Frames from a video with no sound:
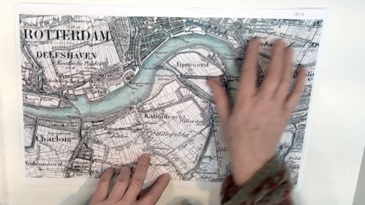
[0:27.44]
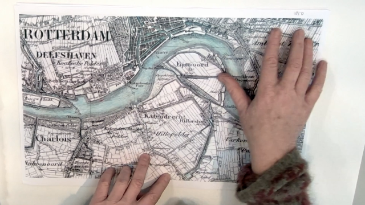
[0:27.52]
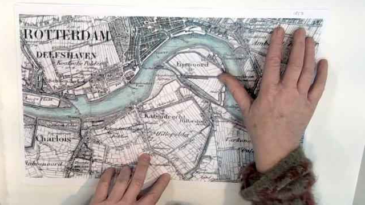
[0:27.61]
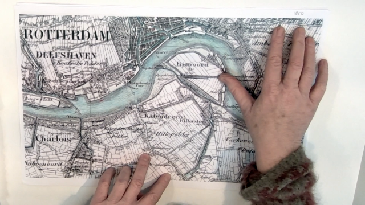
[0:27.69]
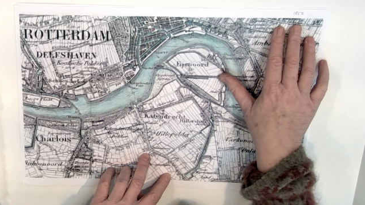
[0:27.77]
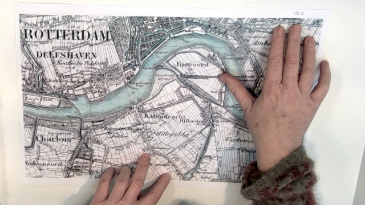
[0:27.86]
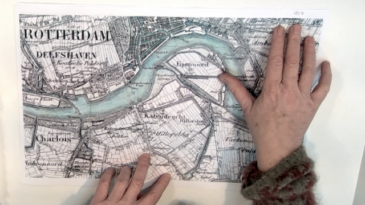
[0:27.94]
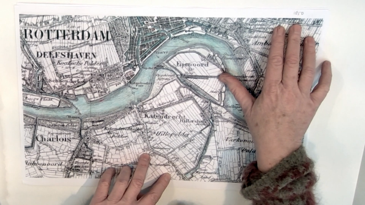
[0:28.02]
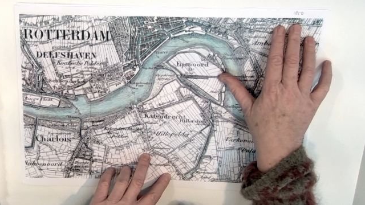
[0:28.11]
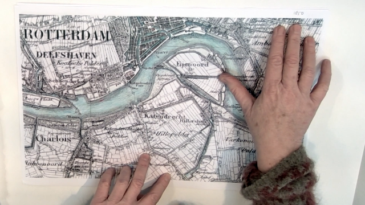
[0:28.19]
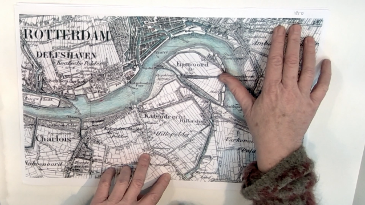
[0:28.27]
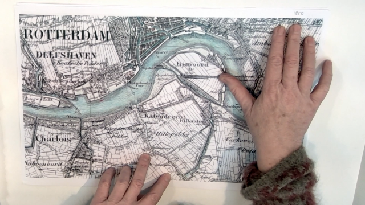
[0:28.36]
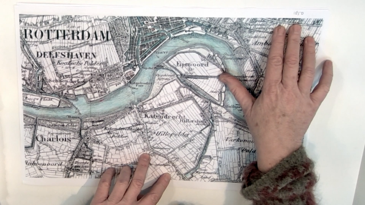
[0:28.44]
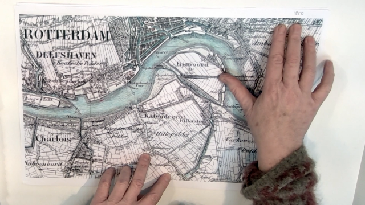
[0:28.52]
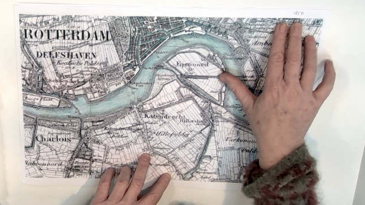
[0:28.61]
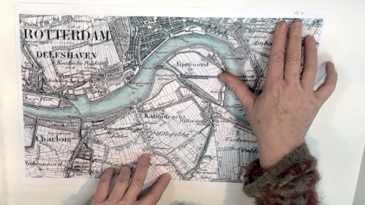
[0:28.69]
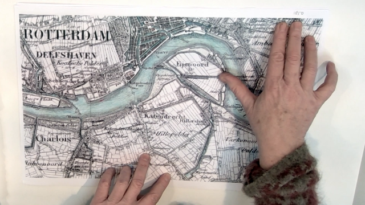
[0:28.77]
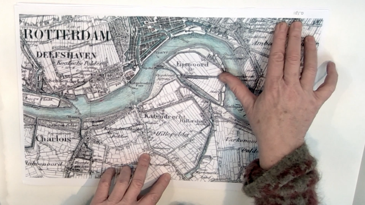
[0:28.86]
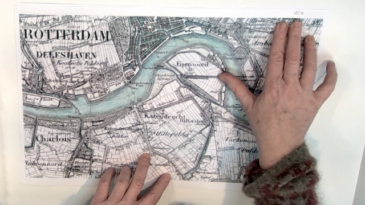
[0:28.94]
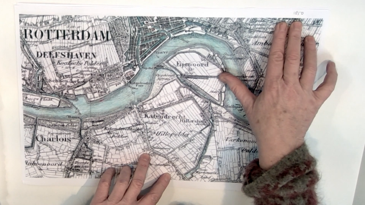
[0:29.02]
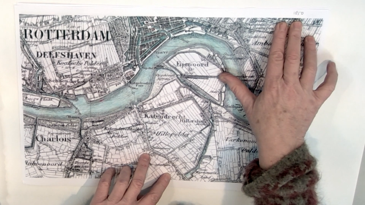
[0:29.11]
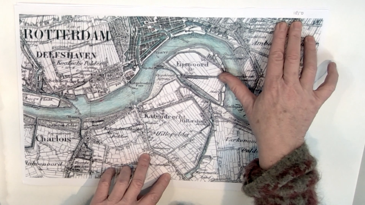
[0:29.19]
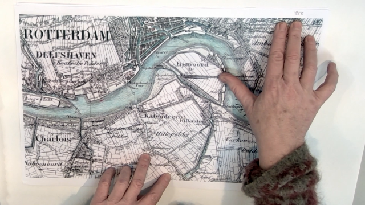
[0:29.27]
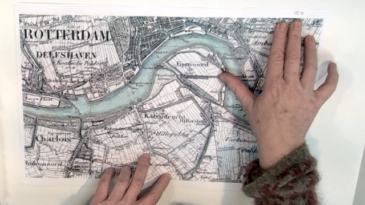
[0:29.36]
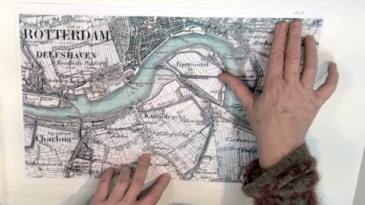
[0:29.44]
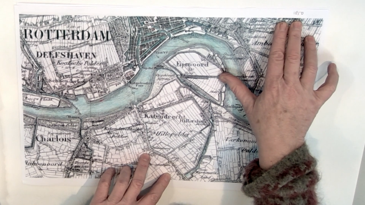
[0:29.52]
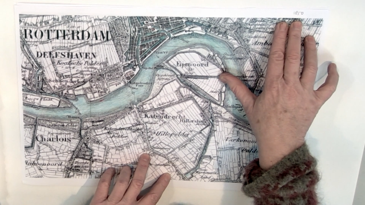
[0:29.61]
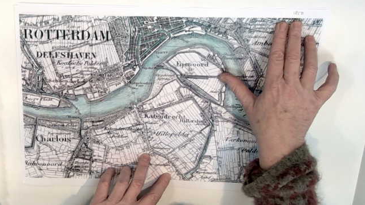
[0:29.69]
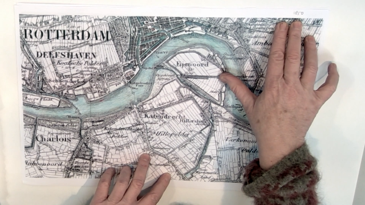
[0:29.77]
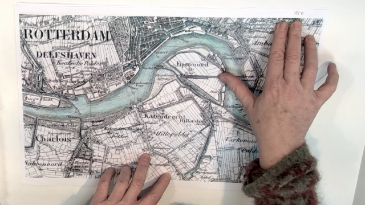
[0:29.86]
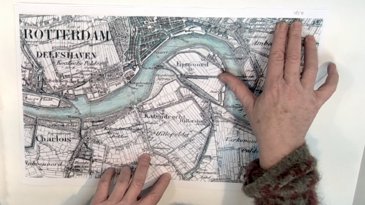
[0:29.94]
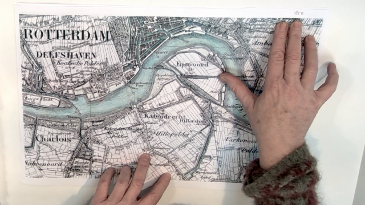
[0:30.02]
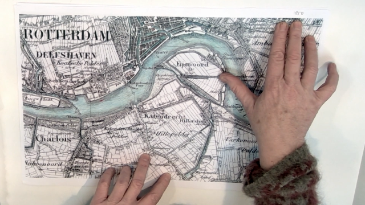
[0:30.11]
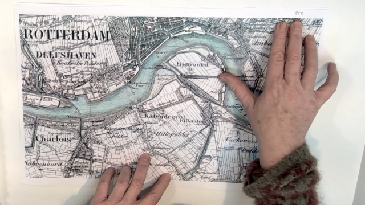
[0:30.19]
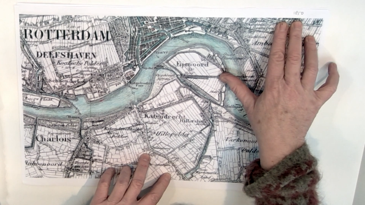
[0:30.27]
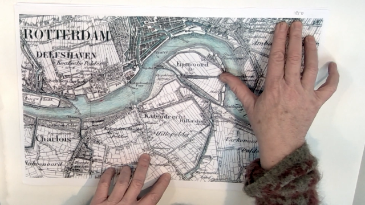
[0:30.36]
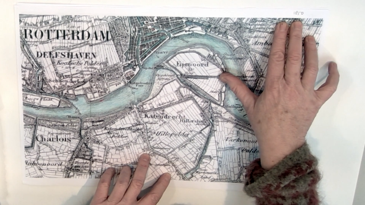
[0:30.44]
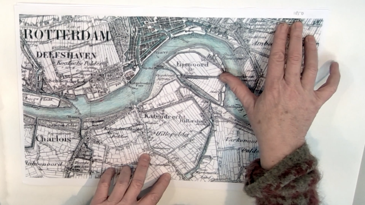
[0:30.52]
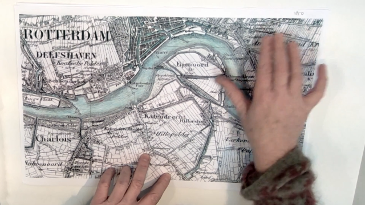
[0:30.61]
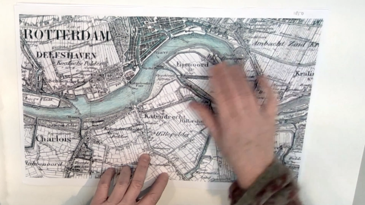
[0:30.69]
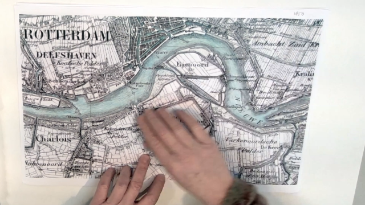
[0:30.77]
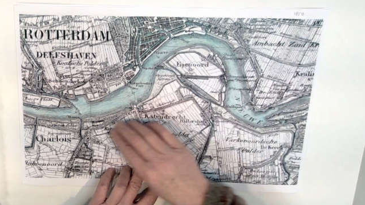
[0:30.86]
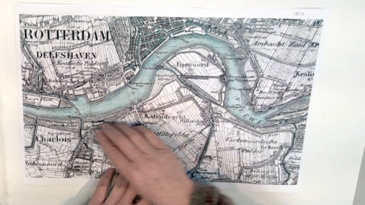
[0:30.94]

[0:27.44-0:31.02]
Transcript: [unreadable: no face in view]